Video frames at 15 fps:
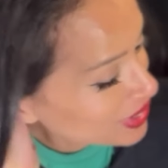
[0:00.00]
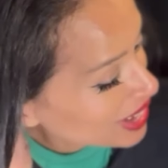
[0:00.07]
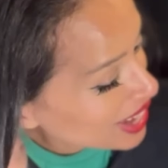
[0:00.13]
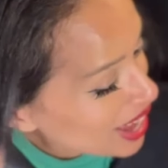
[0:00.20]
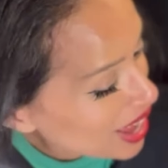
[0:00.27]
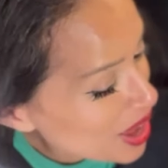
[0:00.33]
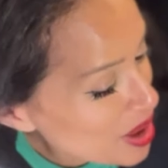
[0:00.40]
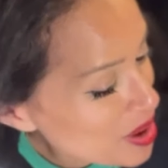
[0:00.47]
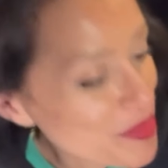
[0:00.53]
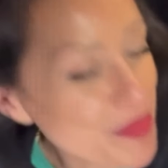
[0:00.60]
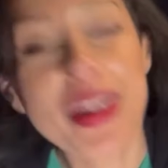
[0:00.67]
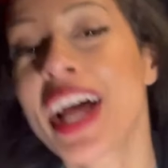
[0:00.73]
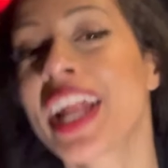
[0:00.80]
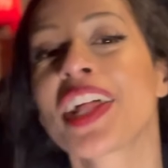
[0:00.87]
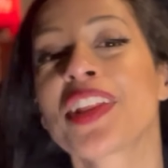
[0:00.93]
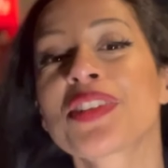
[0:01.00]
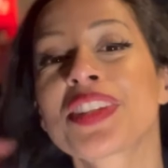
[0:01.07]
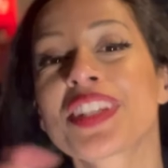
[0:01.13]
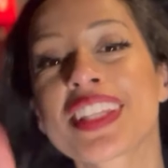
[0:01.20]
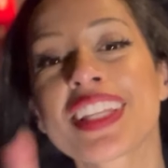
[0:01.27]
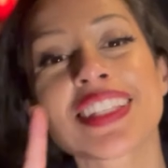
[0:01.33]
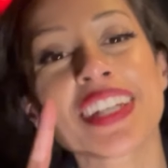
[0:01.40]
Another
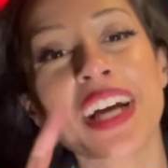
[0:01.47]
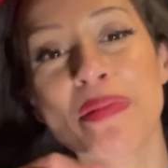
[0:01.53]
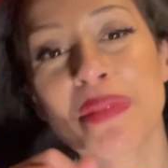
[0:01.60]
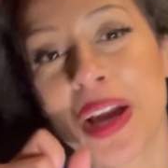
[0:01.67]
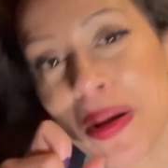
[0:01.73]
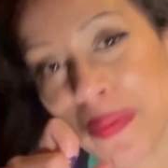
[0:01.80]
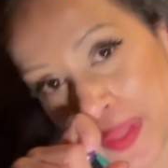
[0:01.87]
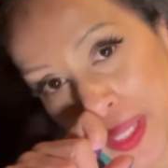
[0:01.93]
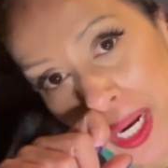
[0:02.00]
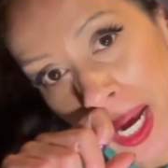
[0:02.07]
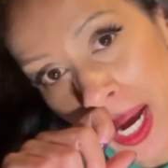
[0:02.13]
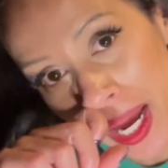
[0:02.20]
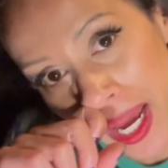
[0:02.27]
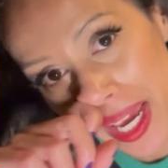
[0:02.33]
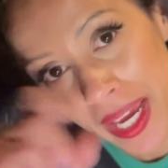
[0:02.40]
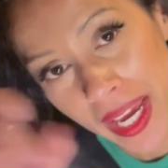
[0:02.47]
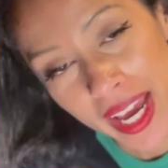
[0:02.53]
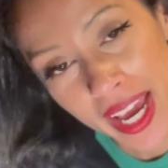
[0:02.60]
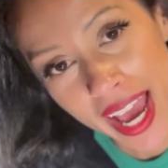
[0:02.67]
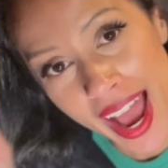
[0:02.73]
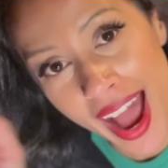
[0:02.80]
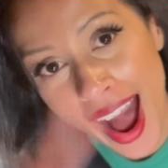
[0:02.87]
thing that's coming up that I
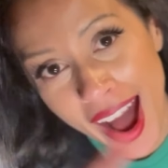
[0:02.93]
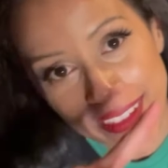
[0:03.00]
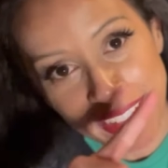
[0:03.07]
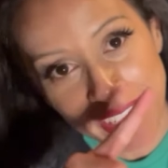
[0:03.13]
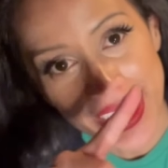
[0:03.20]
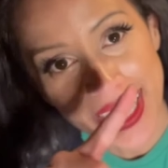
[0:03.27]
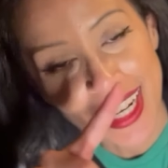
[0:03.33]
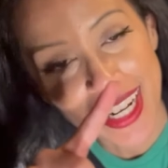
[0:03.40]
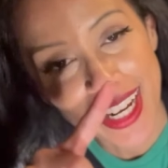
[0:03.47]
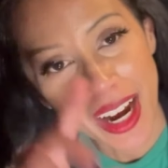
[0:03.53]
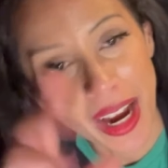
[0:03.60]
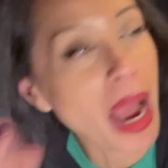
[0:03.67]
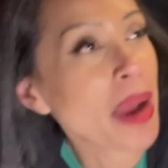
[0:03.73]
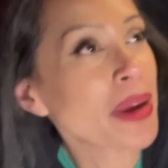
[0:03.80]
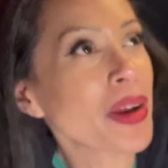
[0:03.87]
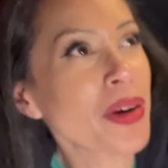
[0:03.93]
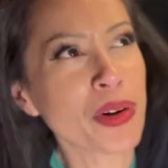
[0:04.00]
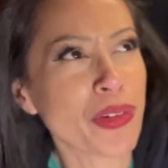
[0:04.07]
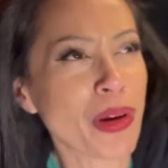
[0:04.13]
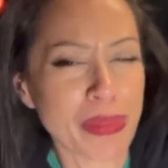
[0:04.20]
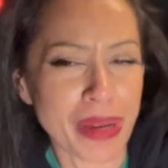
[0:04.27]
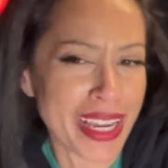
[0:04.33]
haven't, I don't know
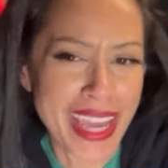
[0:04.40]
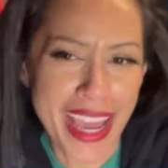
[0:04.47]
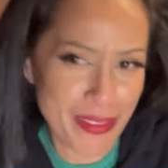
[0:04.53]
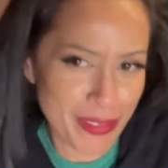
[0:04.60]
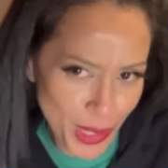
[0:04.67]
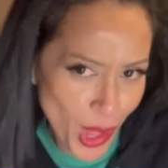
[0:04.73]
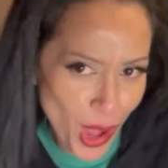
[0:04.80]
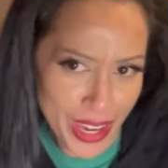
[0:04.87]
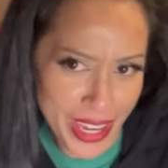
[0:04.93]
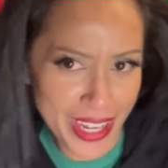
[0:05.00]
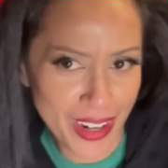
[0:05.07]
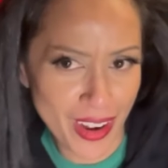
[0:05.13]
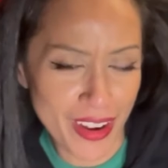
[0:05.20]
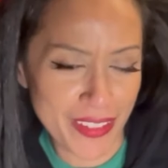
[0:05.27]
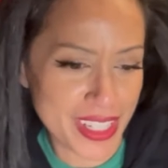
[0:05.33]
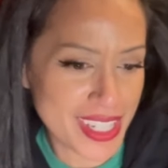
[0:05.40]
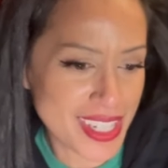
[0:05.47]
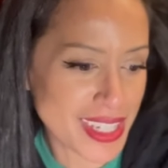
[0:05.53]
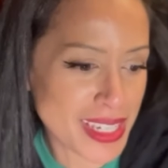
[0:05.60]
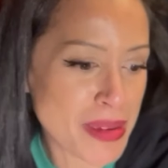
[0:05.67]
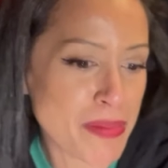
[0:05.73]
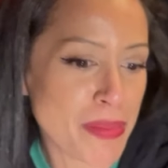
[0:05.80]
if I can't vlog it
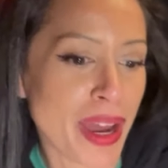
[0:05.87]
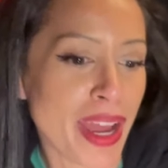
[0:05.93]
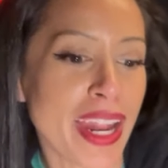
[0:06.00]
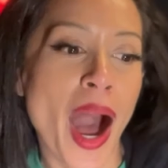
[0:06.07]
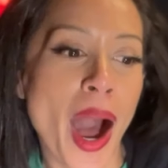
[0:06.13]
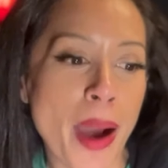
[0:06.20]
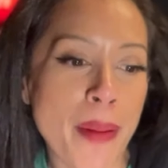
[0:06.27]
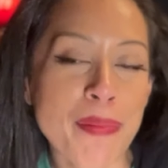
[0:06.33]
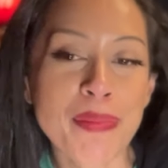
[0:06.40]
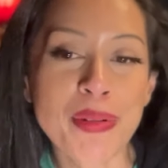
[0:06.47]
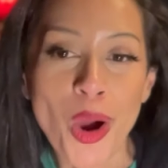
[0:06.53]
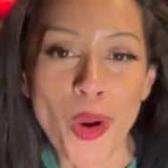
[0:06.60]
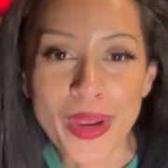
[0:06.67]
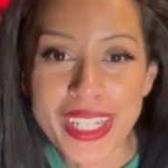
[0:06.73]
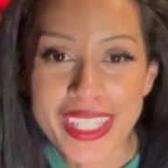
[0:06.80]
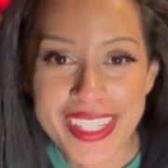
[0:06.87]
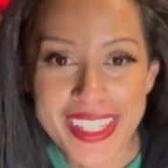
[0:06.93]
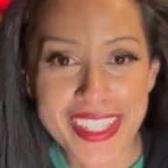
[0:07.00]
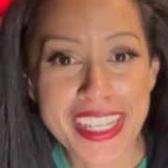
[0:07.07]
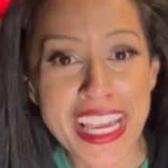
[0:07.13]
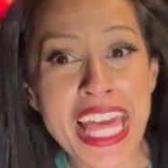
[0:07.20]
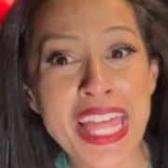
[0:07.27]
obviously, but I'm going to
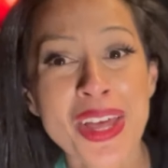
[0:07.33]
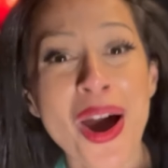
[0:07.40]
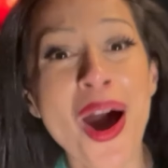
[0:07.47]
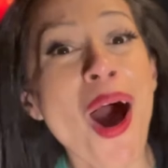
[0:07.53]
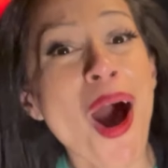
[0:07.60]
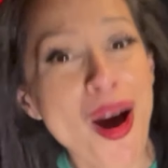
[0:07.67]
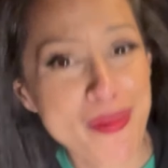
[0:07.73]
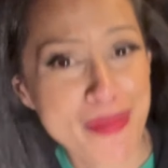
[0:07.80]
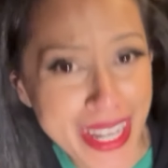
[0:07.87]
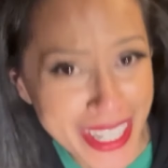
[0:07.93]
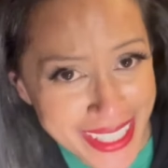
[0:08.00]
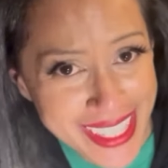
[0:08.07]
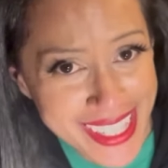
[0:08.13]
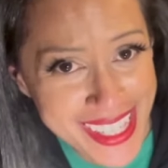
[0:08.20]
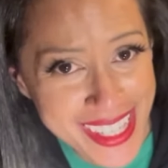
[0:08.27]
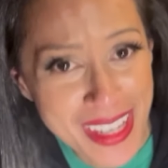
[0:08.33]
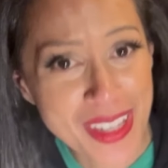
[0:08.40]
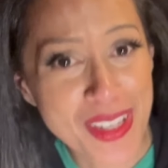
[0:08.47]
see The Hobbits.